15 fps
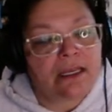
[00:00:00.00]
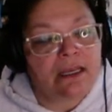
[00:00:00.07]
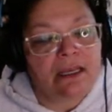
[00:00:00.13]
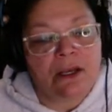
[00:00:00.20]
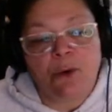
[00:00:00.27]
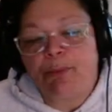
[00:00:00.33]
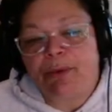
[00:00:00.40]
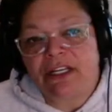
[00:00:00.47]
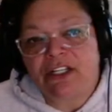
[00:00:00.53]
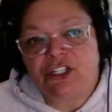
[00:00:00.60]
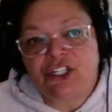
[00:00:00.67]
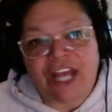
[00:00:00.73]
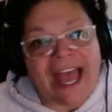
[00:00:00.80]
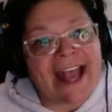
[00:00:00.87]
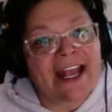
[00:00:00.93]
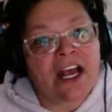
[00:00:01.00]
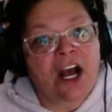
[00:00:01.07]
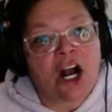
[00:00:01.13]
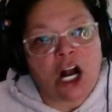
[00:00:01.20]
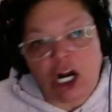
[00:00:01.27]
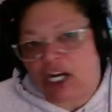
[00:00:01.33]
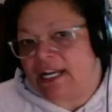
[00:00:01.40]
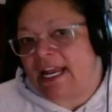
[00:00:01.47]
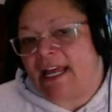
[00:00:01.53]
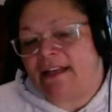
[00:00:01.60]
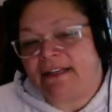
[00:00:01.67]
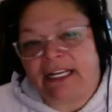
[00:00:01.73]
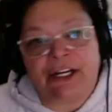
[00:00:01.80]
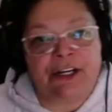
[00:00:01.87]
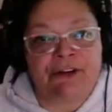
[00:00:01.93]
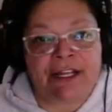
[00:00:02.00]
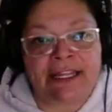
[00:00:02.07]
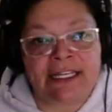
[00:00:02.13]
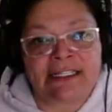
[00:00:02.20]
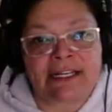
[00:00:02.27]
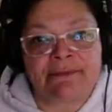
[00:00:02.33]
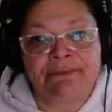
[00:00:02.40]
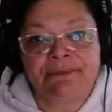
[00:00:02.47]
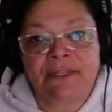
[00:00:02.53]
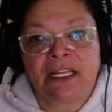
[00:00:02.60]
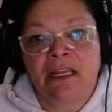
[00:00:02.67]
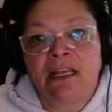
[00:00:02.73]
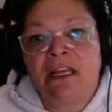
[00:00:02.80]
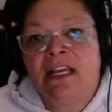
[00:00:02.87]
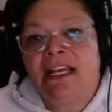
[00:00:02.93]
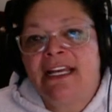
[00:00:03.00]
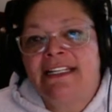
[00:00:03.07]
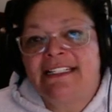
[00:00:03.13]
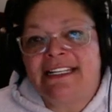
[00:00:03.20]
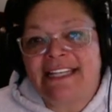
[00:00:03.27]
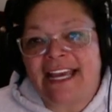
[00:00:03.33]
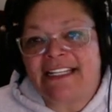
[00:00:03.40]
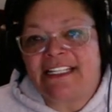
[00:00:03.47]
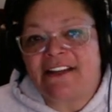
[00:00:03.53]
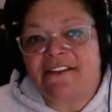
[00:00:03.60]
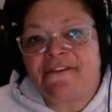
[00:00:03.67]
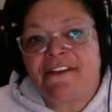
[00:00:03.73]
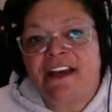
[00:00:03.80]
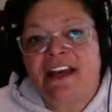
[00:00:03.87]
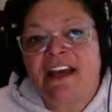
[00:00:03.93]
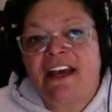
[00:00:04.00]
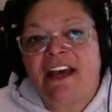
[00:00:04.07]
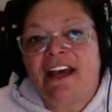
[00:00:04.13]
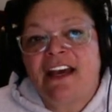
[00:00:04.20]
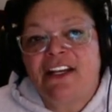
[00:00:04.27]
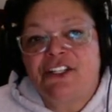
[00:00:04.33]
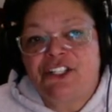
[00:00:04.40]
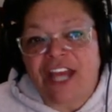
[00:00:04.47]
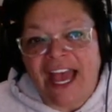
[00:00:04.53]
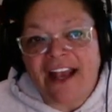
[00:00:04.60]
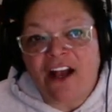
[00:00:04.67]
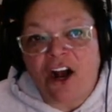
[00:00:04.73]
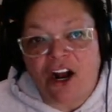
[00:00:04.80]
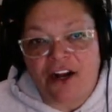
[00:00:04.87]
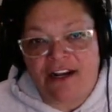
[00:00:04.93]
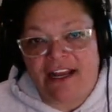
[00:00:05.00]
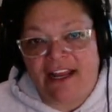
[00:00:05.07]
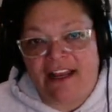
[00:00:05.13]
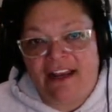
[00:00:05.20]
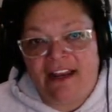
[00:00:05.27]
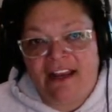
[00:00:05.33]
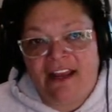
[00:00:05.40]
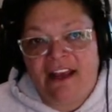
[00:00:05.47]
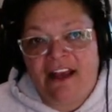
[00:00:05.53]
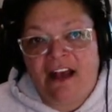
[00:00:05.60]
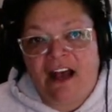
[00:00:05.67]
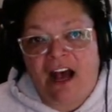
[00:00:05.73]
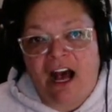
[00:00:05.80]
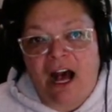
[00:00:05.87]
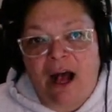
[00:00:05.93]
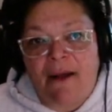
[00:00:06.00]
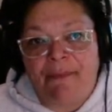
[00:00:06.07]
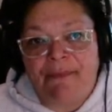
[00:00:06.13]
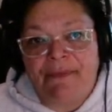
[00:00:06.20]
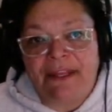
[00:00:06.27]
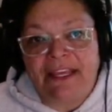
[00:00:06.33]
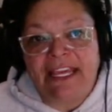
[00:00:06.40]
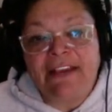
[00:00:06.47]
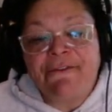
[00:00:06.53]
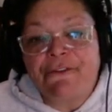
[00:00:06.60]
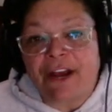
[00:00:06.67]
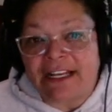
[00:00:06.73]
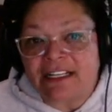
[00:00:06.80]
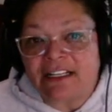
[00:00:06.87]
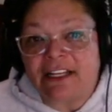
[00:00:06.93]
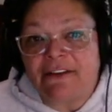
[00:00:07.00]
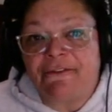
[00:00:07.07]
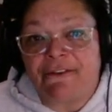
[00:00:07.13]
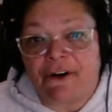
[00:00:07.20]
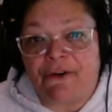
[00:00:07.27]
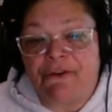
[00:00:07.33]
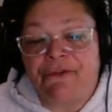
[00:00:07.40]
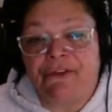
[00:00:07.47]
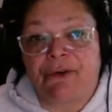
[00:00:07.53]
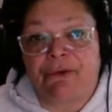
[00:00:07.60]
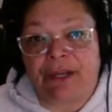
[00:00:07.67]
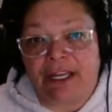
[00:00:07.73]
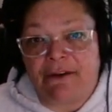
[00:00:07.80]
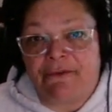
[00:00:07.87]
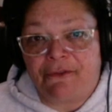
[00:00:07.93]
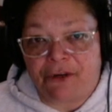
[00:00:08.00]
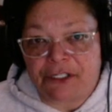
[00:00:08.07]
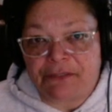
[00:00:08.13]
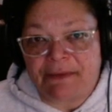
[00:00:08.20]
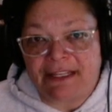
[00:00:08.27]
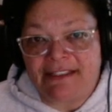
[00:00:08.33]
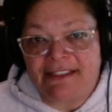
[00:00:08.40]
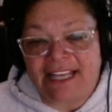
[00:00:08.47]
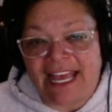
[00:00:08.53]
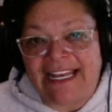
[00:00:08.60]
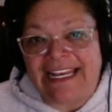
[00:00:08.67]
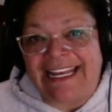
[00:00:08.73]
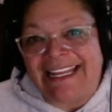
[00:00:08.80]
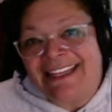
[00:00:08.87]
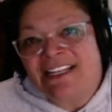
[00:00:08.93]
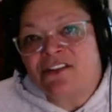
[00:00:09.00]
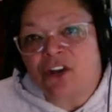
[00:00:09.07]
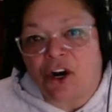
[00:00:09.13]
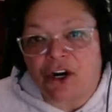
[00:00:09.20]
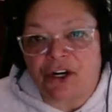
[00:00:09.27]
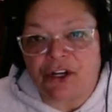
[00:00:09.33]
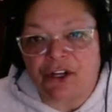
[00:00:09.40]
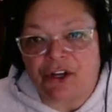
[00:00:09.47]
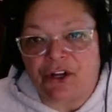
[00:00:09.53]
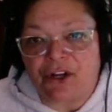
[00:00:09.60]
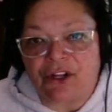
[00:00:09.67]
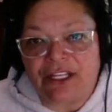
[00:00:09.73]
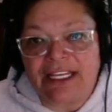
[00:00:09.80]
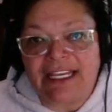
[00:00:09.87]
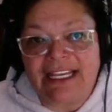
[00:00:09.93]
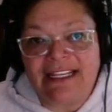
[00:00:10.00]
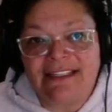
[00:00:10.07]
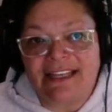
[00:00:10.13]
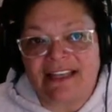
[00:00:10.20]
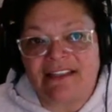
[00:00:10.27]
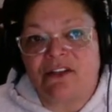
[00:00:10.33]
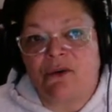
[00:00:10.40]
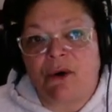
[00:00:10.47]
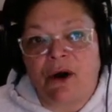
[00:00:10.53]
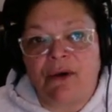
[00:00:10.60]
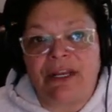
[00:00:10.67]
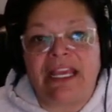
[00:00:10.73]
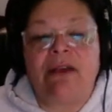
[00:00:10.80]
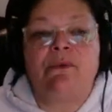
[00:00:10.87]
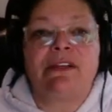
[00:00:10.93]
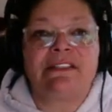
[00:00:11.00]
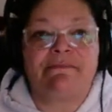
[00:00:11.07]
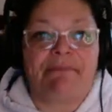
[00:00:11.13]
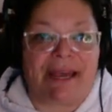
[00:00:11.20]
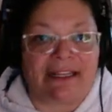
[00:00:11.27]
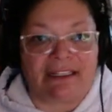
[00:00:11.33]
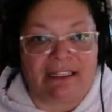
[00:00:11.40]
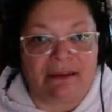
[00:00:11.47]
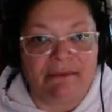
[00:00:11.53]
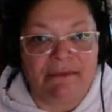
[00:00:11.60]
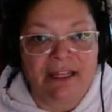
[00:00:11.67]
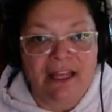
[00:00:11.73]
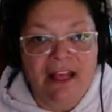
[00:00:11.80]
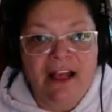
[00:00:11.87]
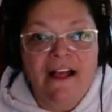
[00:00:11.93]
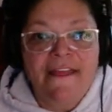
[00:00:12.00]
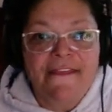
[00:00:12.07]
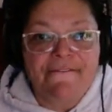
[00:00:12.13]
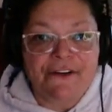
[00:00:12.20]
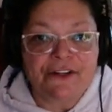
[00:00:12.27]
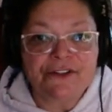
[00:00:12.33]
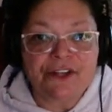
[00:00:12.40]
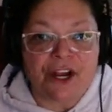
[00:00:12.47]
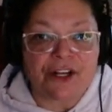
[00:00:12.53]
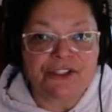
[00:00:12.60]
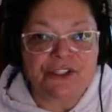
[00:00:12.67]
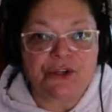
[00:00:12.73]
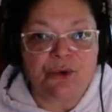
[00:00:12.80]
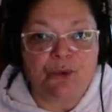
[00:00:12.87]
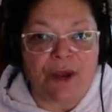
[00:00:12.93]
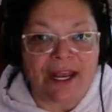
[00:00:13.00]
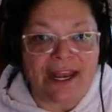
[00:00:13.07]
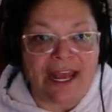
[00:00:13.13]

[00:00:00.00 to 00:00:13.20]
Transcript: nope, Jack Hartnett, Aaron, write that down. Detective Jack Hartnett um, he frantically phoned for reinforcements, and in this article, he says, "quote It was bedlam. The first guards who went